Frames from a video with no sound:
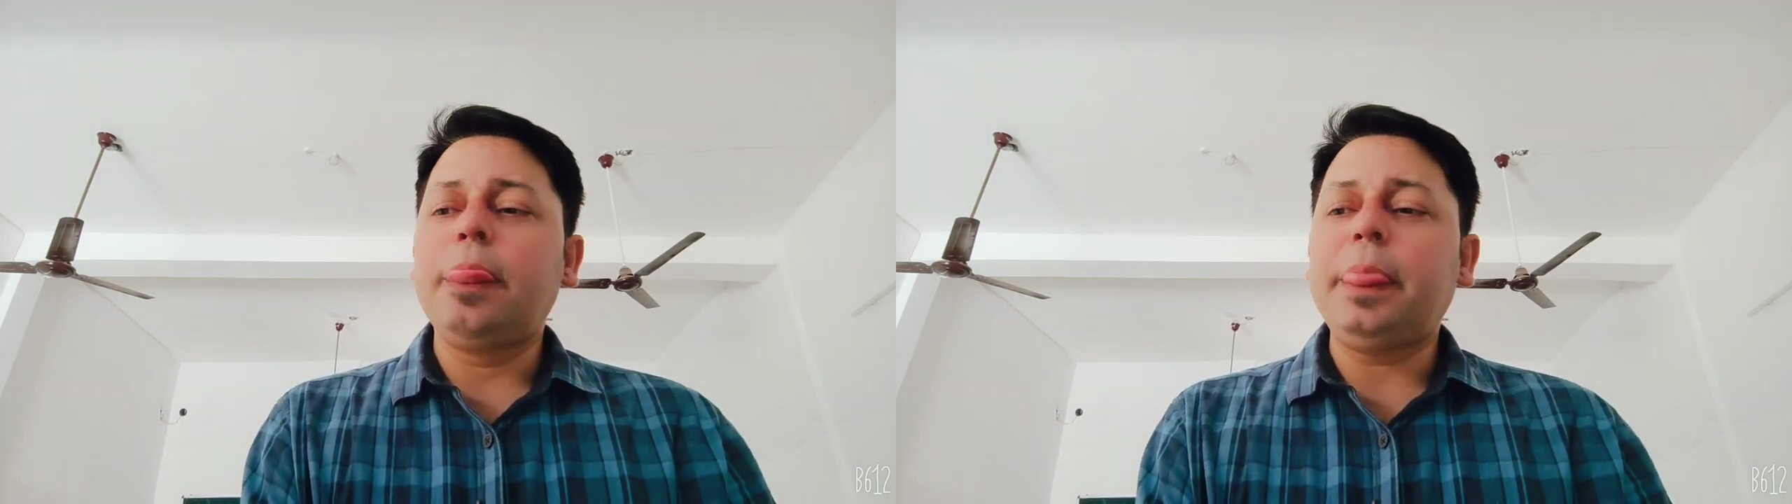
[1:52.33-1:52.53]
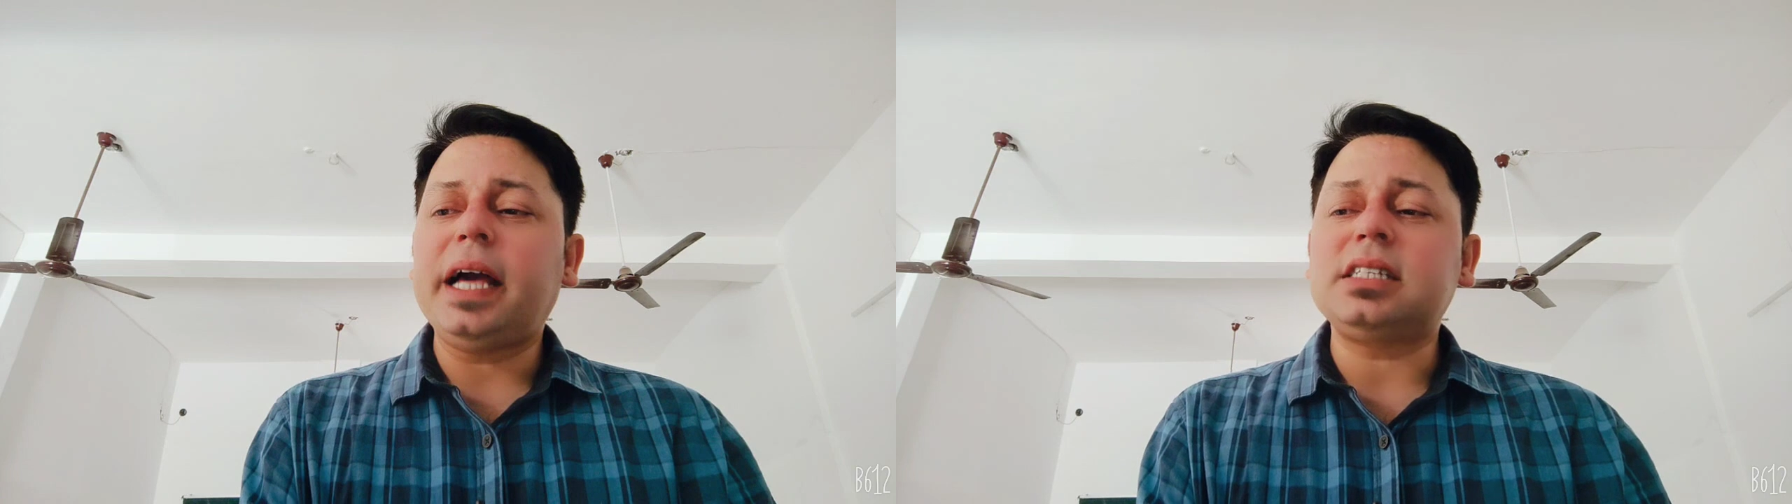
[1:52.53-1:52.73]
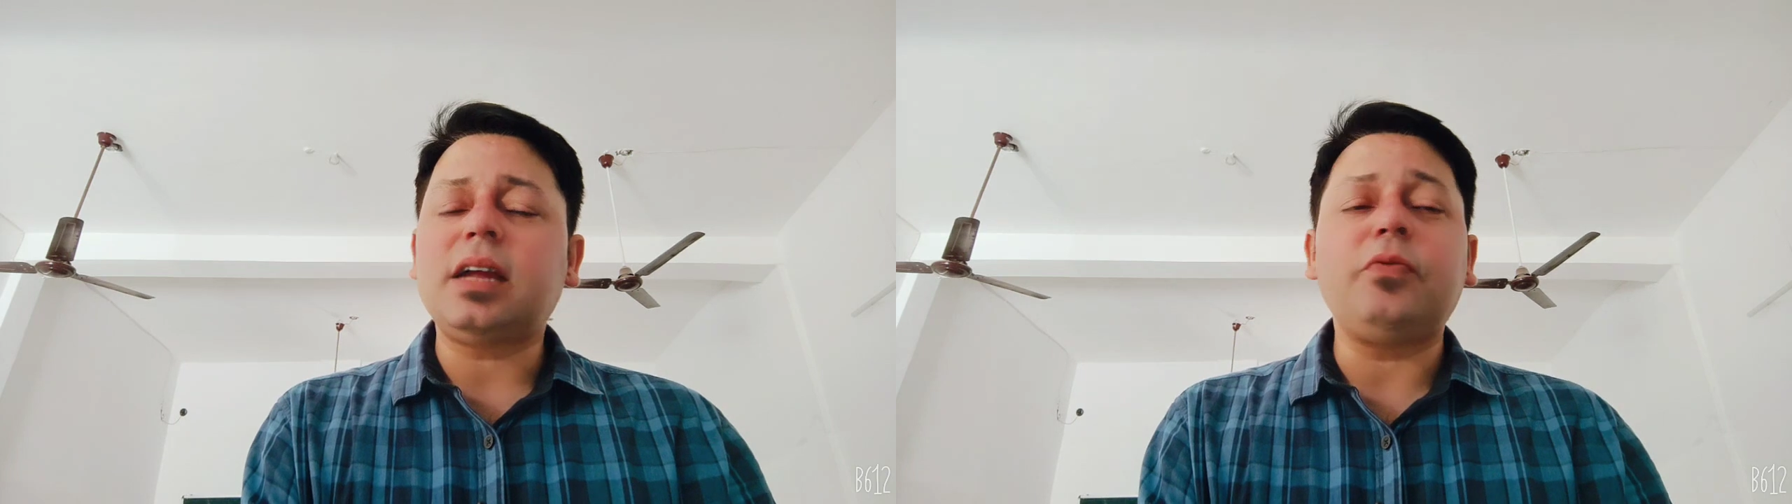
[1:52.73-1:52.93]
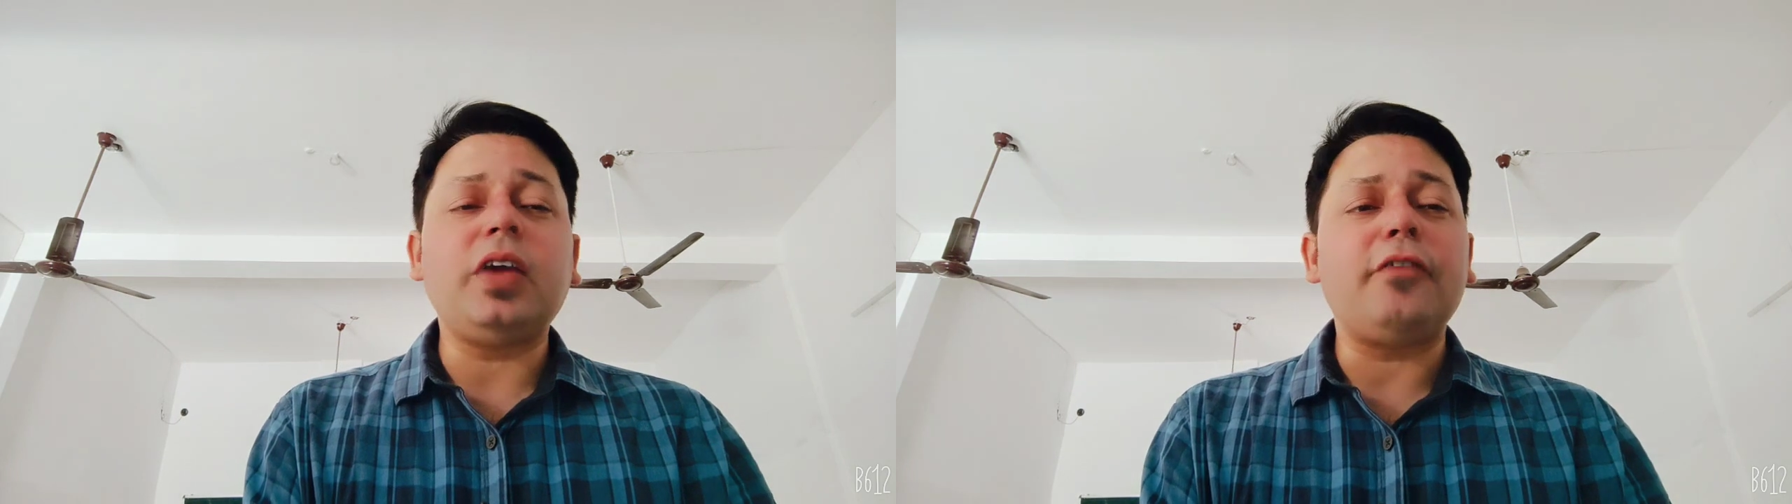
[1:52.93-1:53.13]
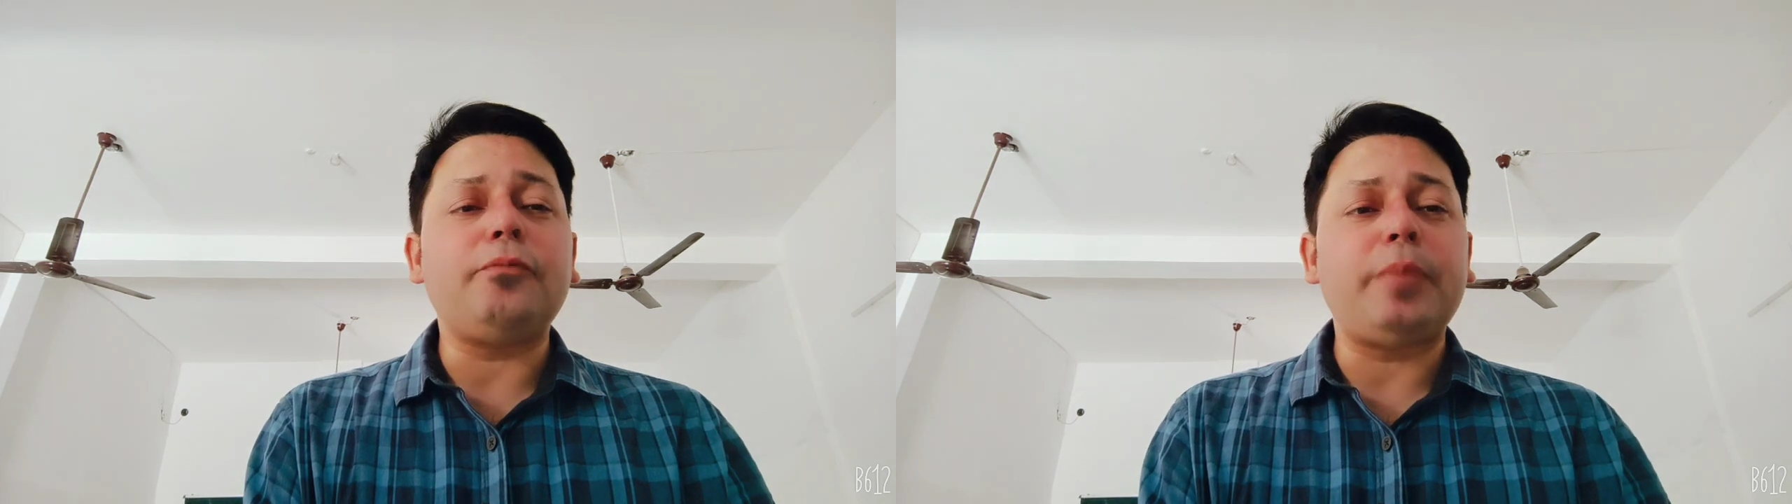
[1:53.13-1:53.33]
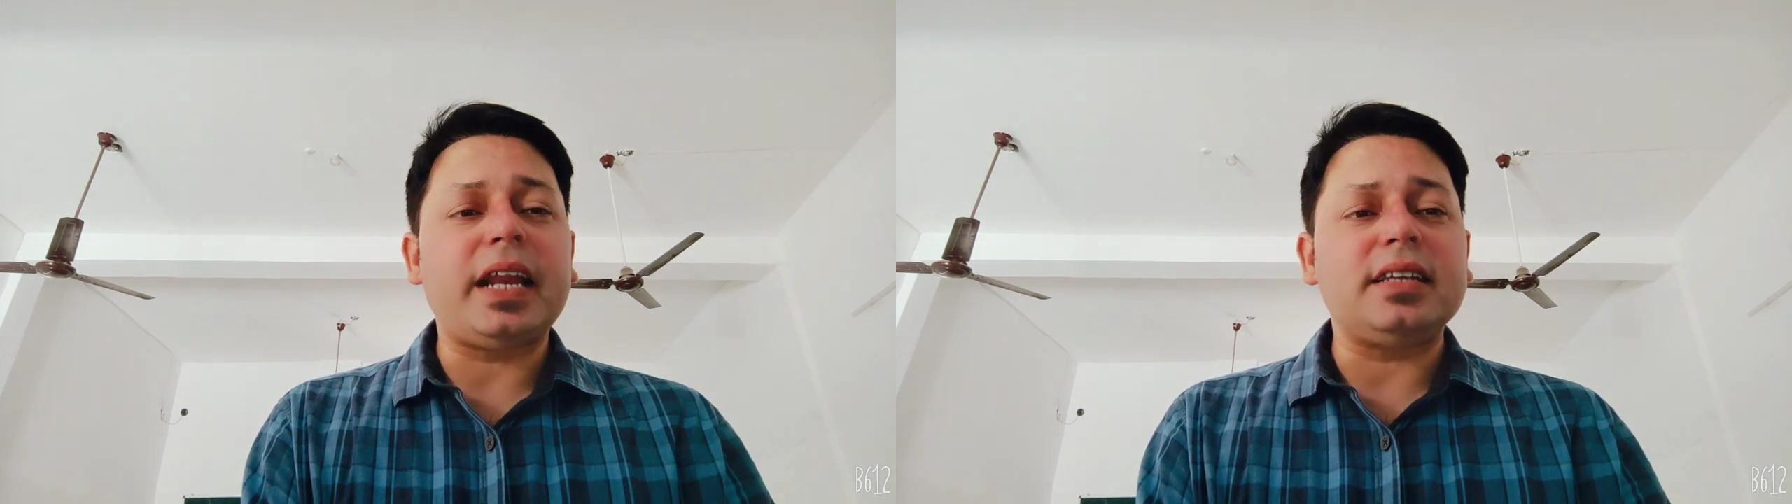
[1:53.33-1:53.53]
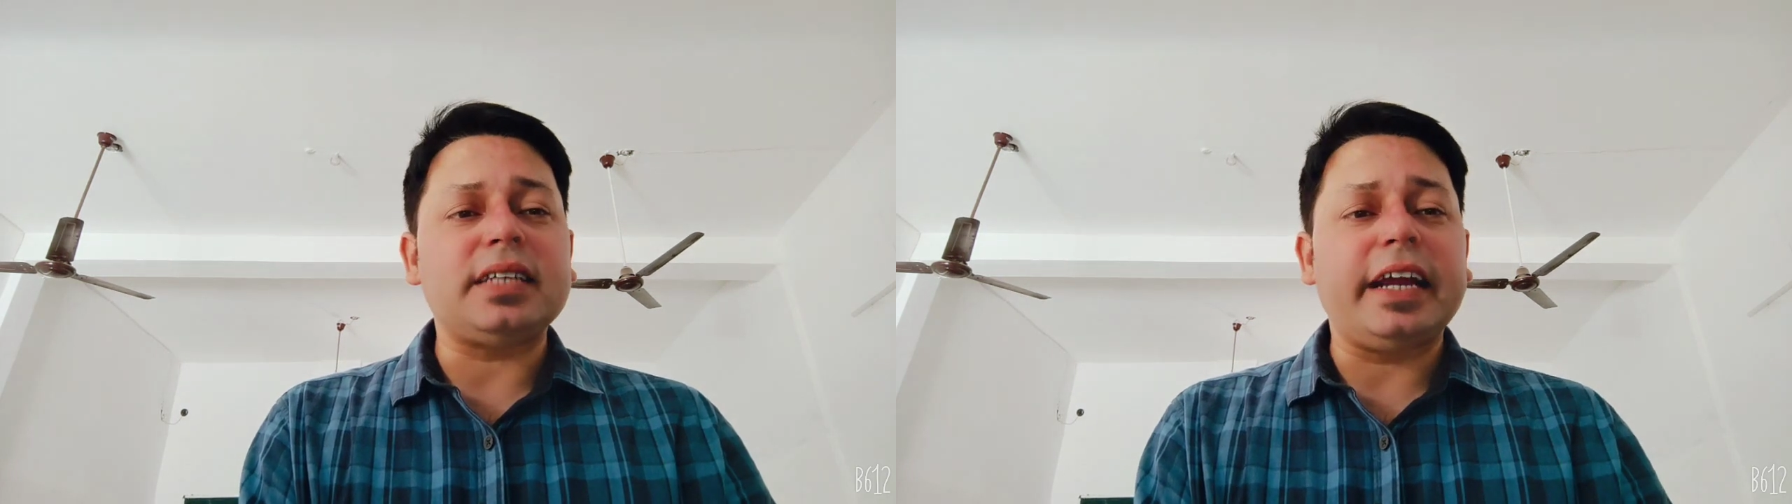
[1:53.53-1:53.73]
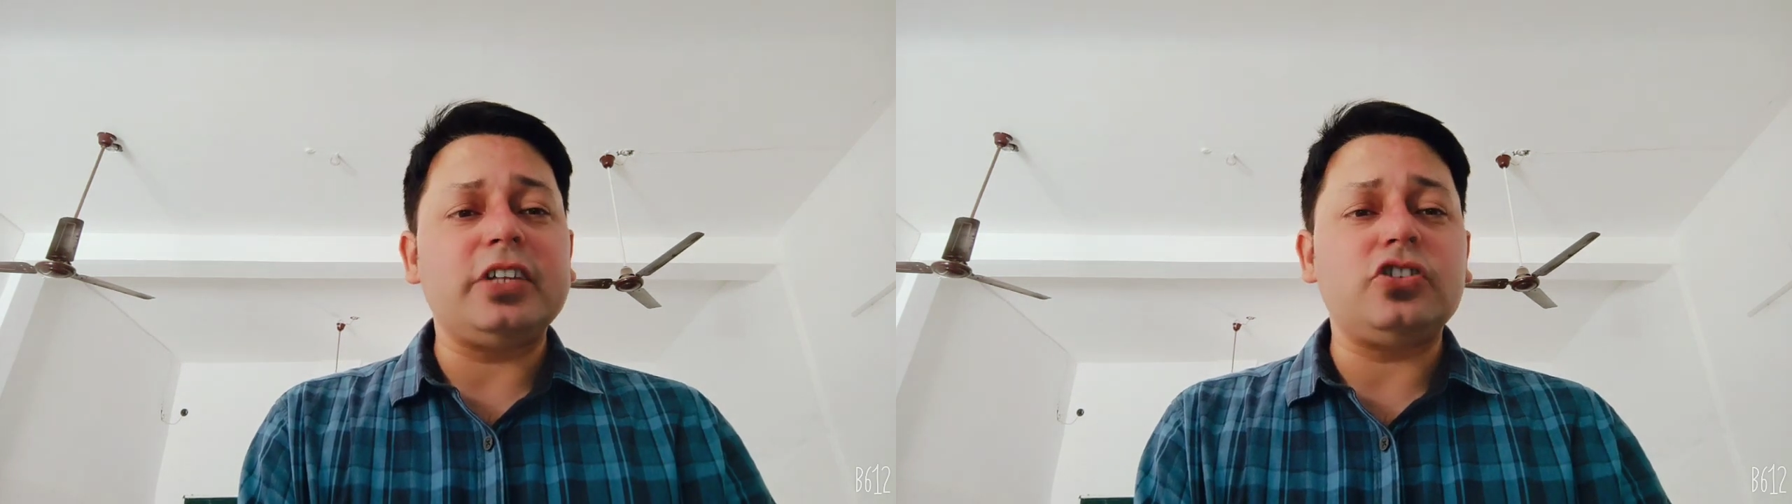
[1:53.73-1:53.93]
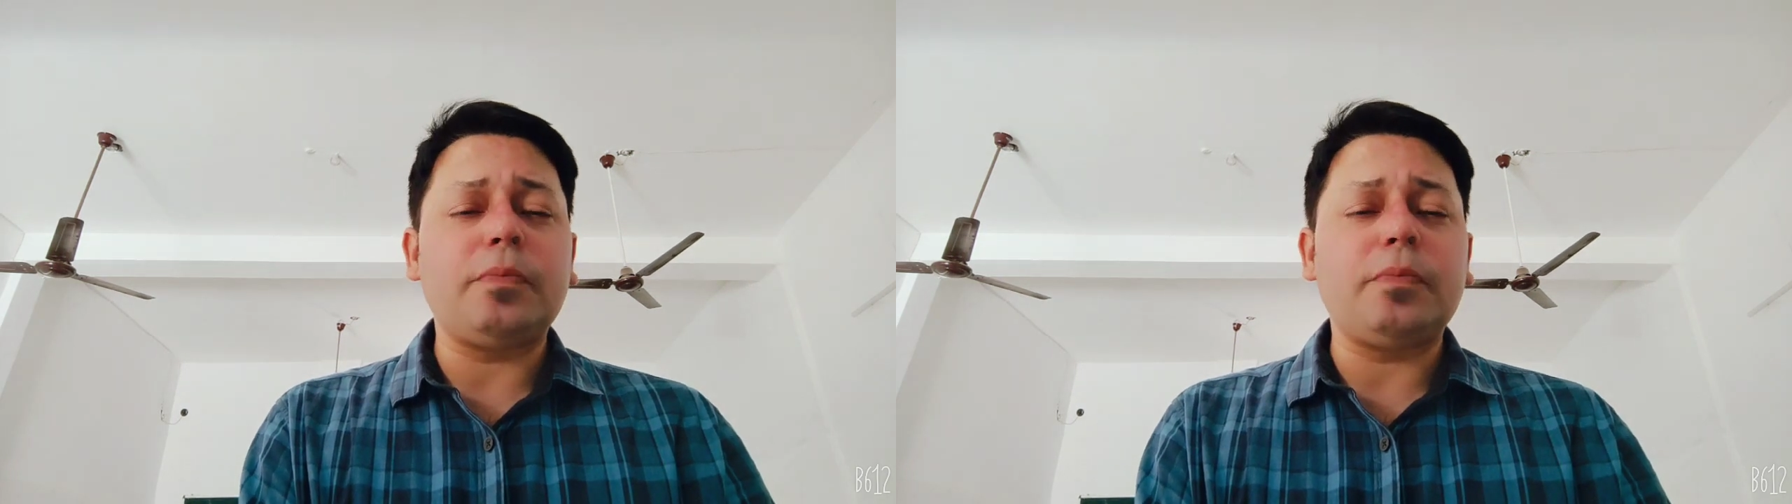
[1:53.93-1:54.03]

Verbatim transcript: Next up we have parasites.